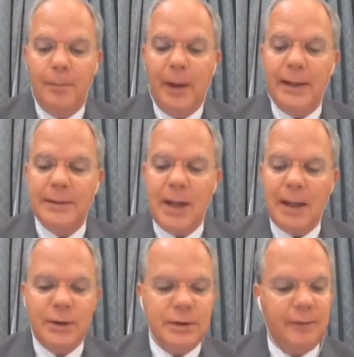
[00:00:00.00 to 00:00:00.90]
But it is
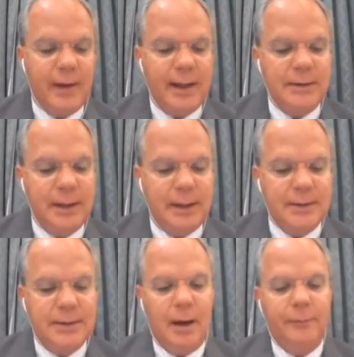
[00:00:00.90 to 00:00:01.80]
not just the vaccine
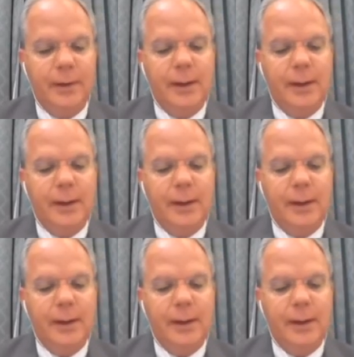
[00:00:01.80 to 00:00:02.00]
itself.